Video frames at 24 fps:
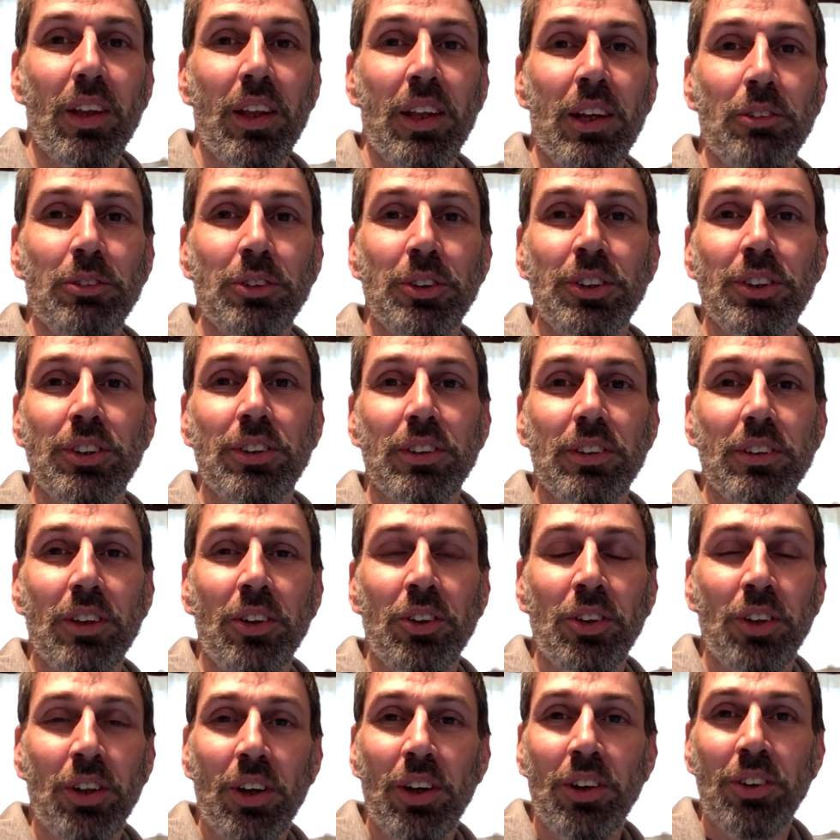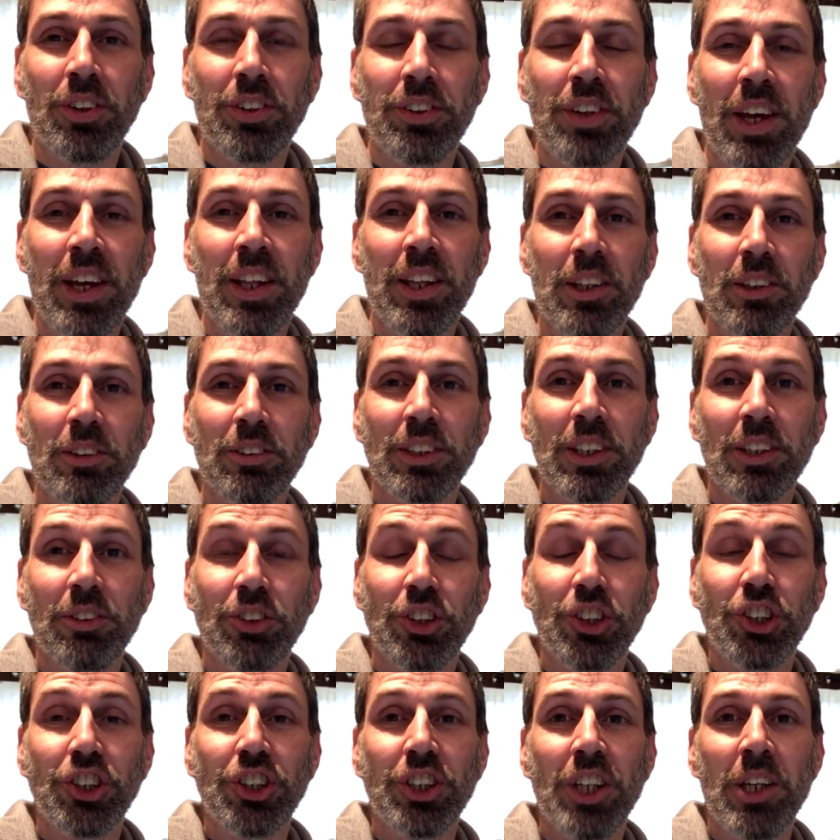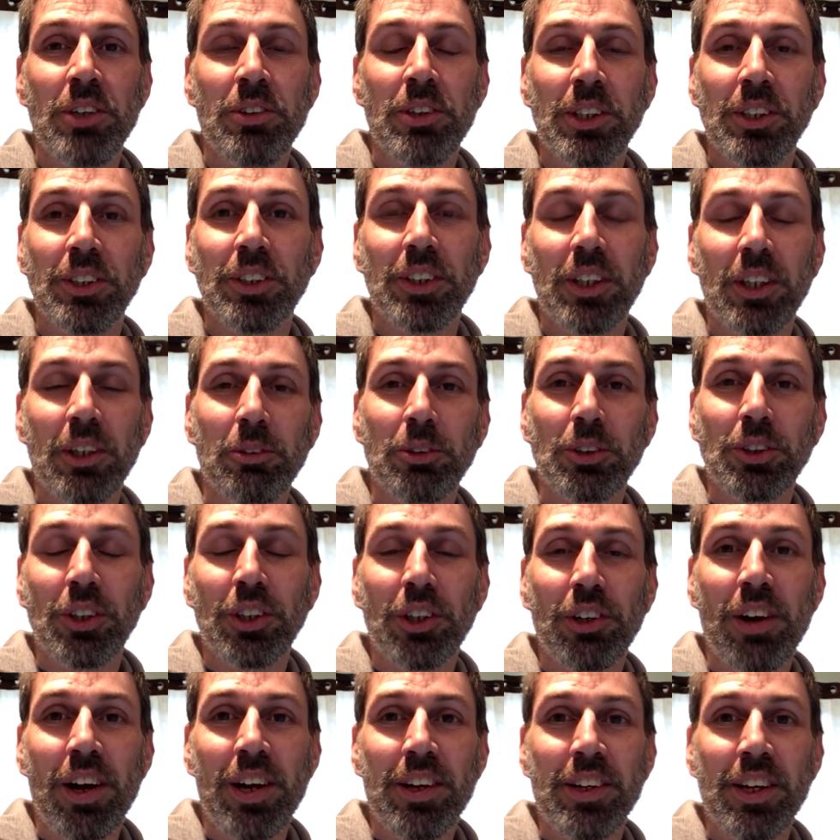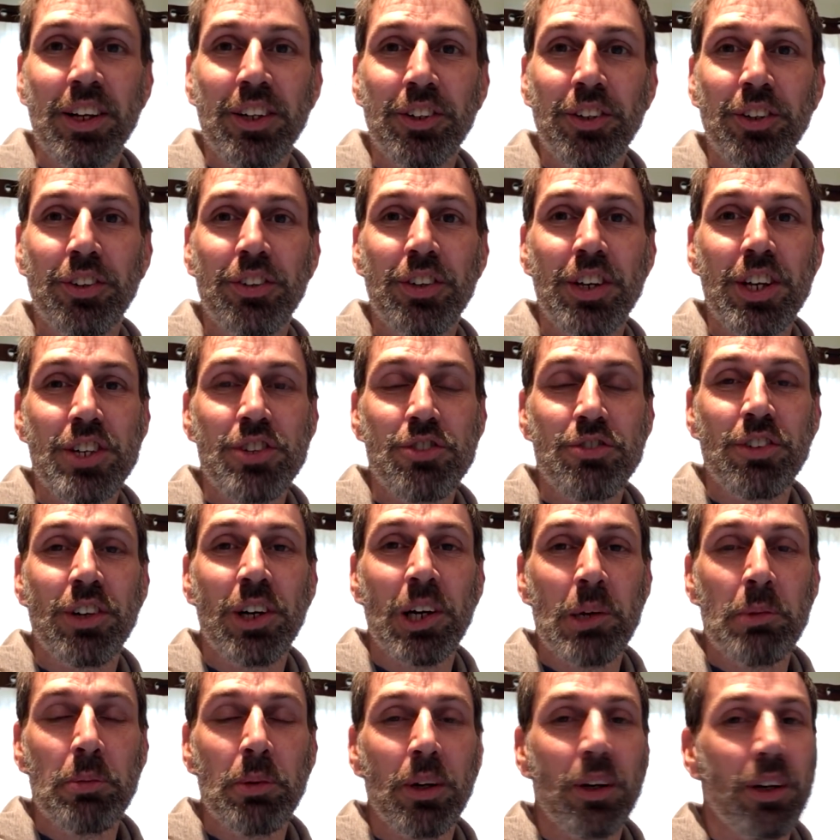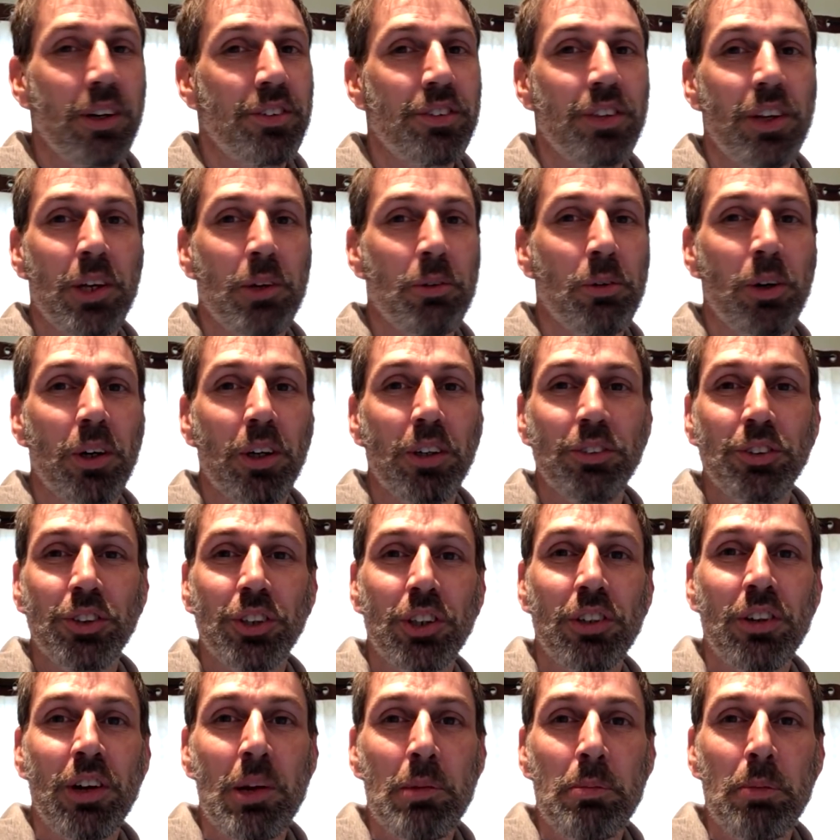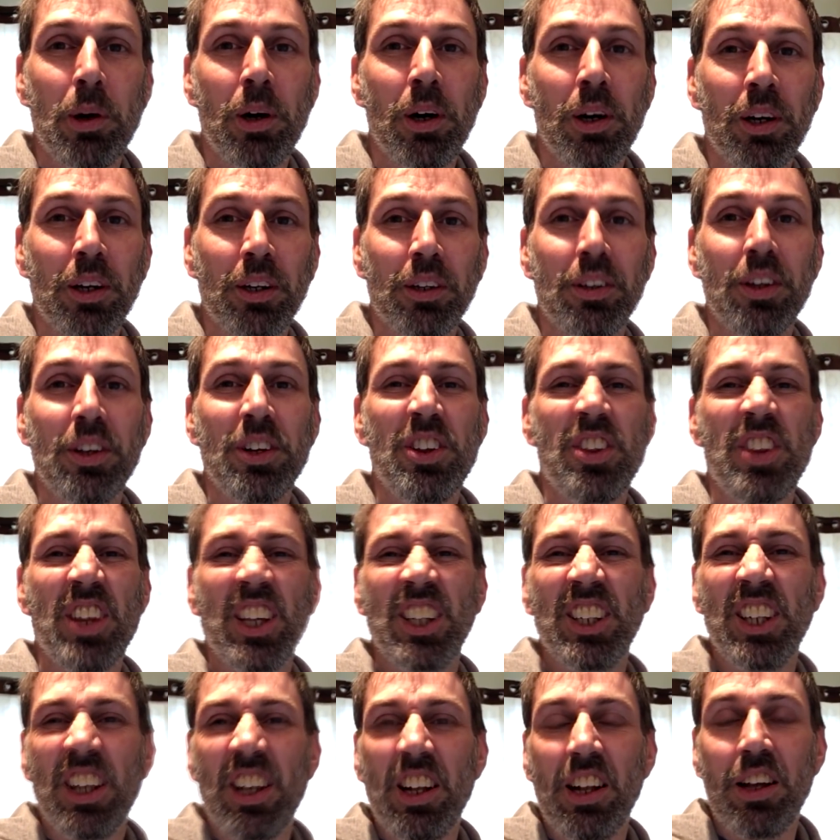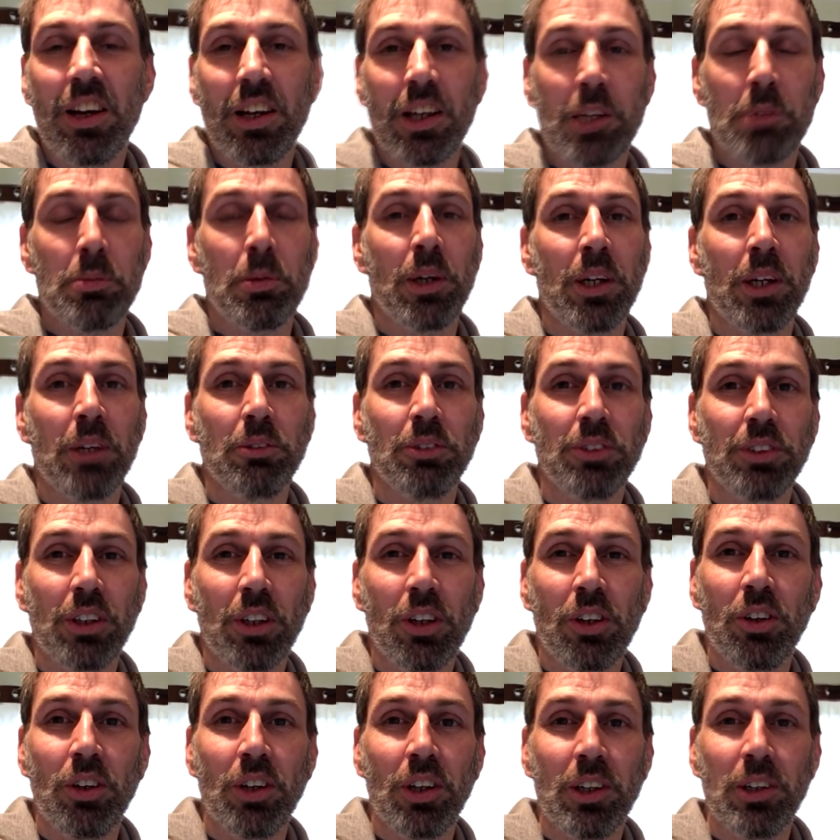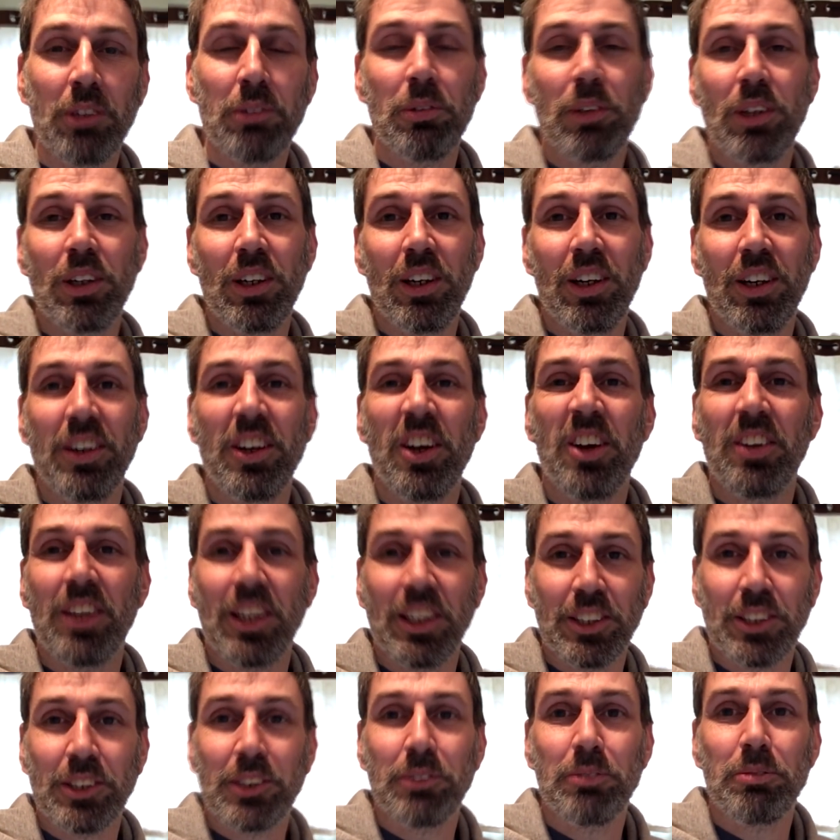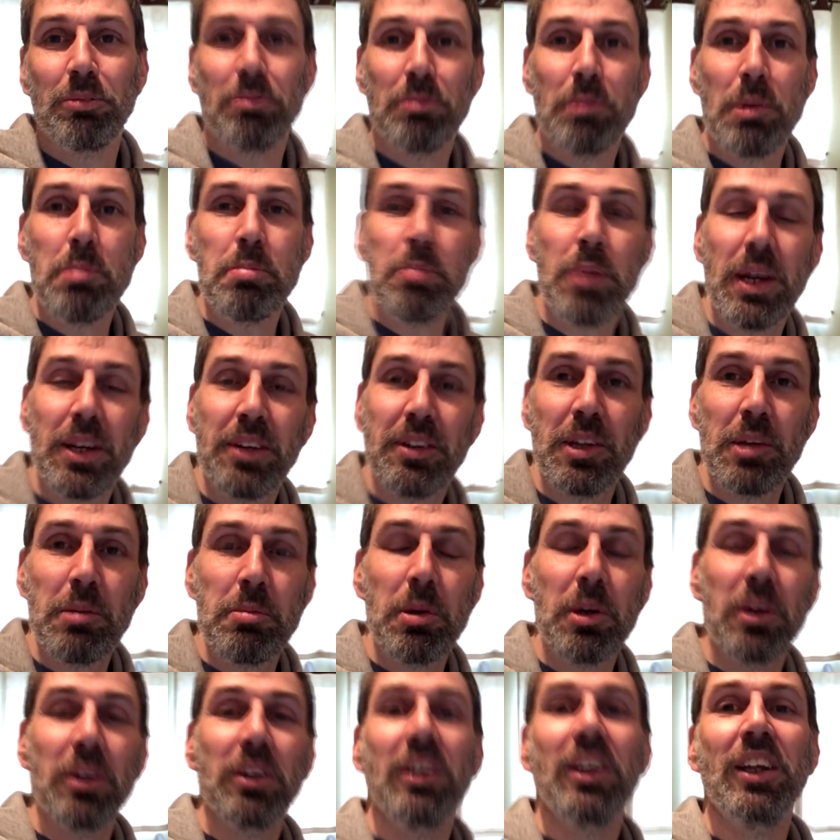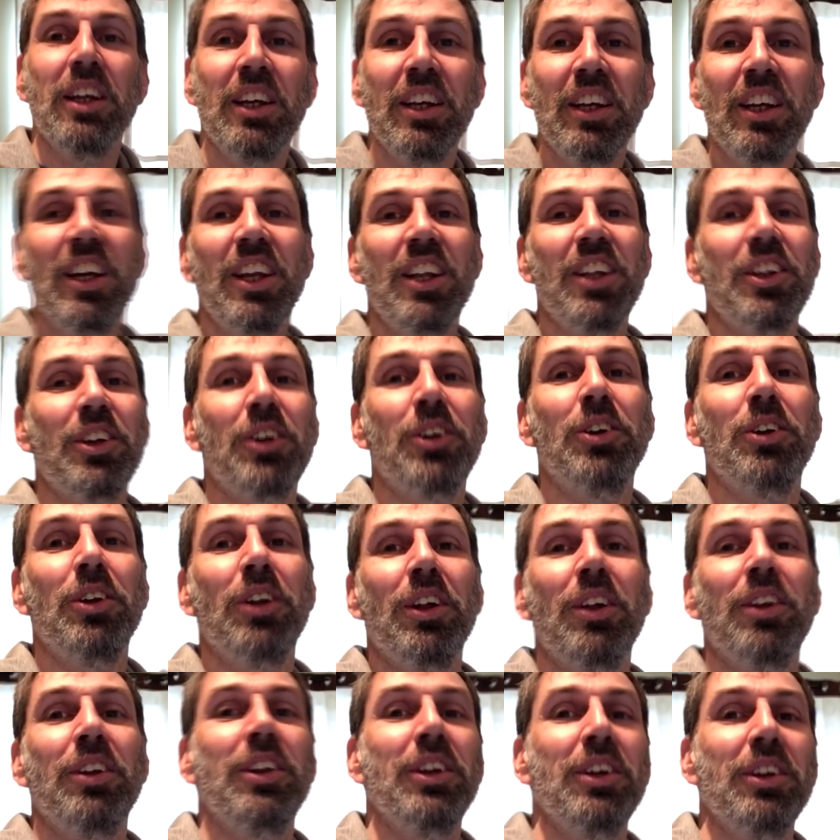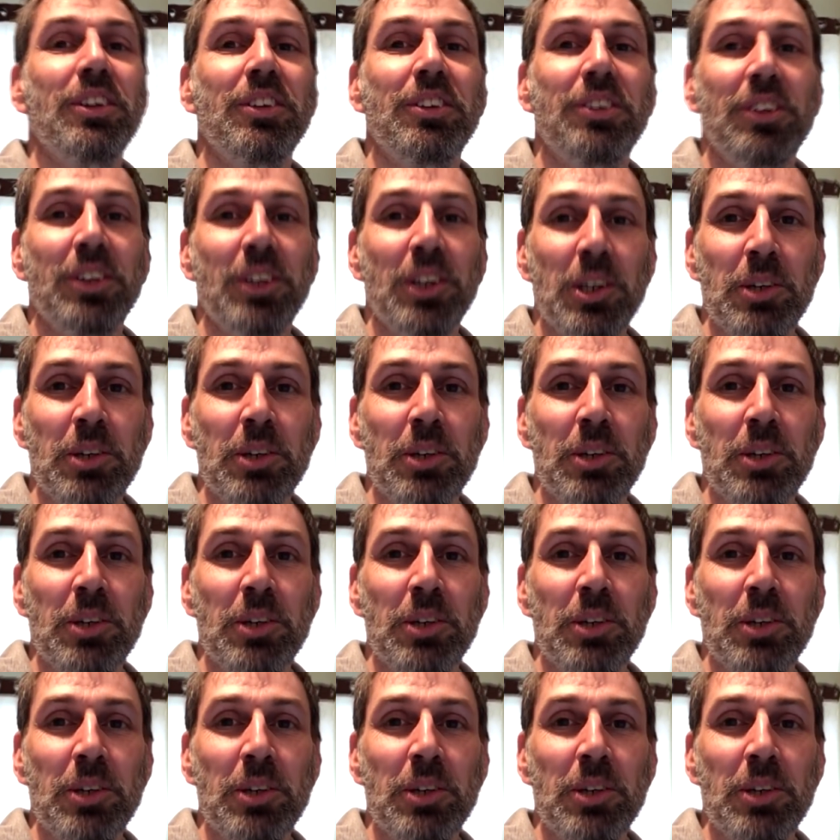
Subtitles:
That was on a day that it was actually snowing, so it wasn't a great day to test ride it. But I tell you what, it was a great bike. The only thing I didn't like about it was the colour. I know that's a bit petty, but the colour that